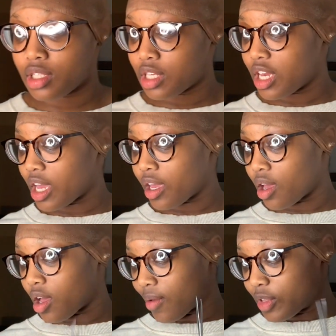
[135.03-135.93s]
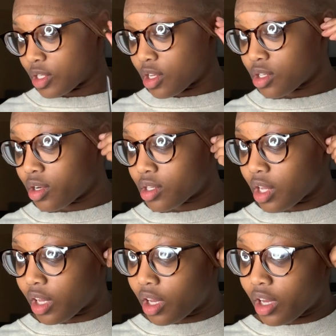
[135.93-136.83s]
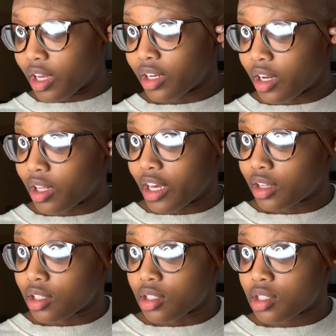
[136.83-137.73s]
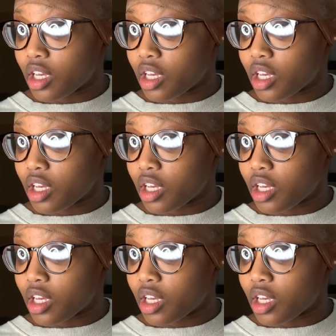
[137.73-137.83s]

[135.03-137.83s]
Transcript: take um, the scissors and cut near like this